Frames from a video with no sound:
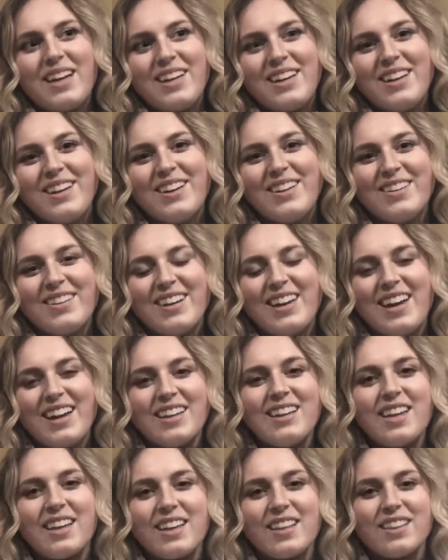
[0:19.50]
I know. I
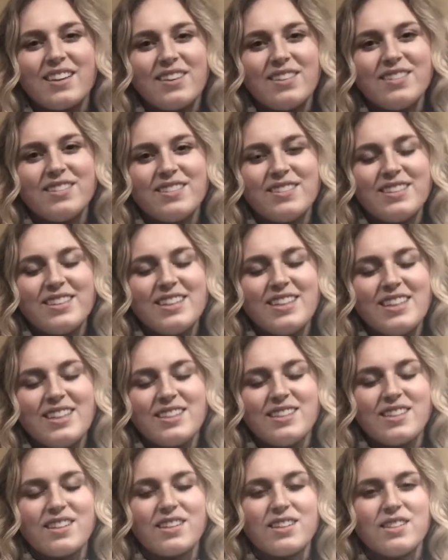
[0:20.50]
like it, though. Yeah.
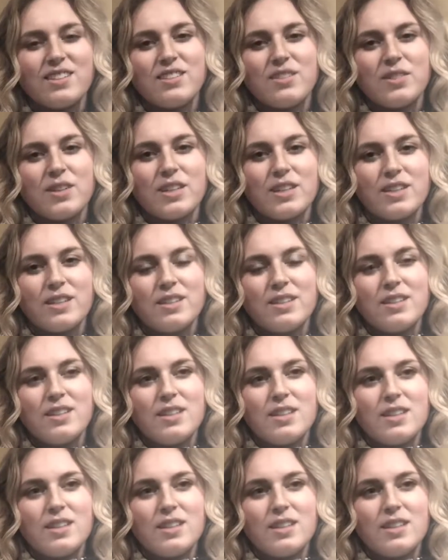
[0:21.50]
It's a good sweater.